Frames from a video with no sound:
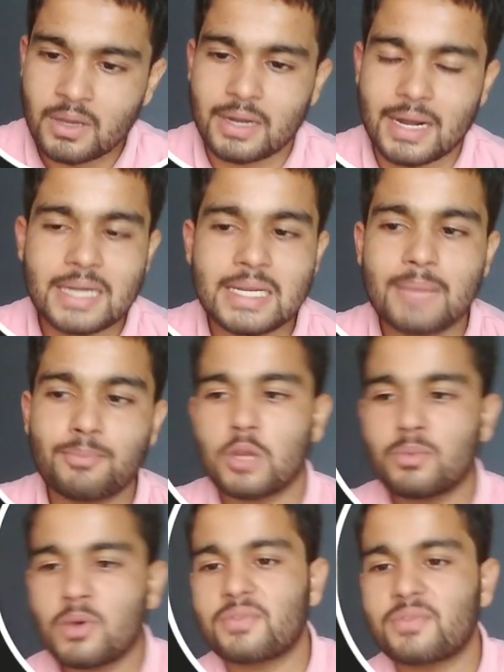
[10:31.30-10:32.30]
runtime
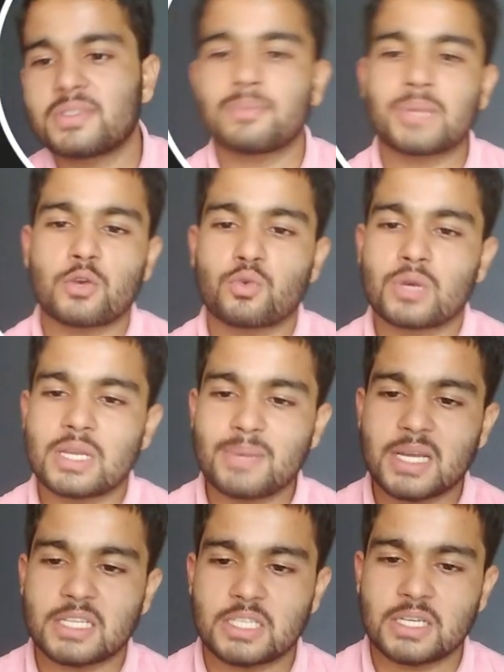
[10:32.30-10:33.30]
polymorphism can only be
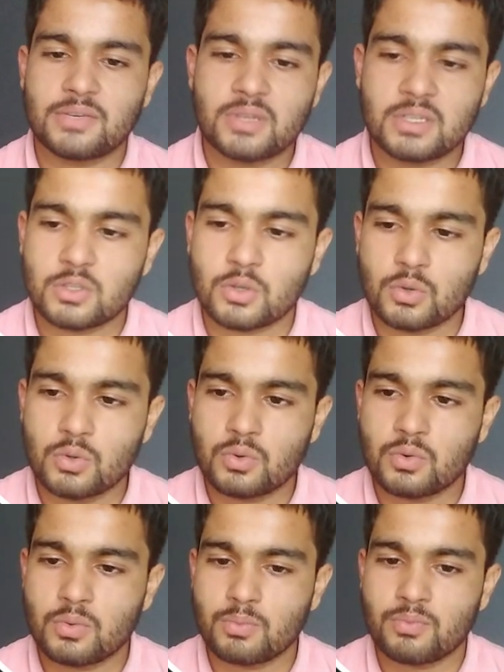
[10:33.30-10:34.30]
achieved
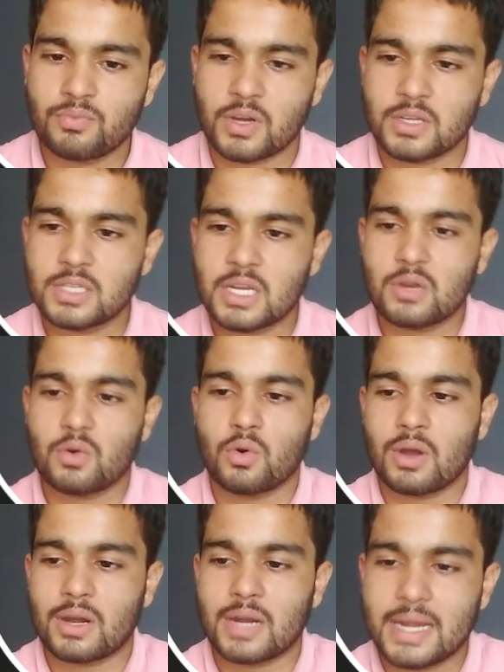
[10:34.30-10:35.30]
through function
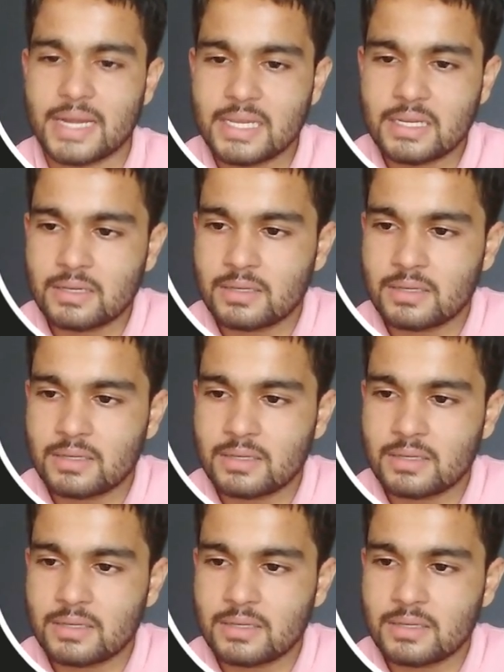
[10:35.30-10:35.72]
overriding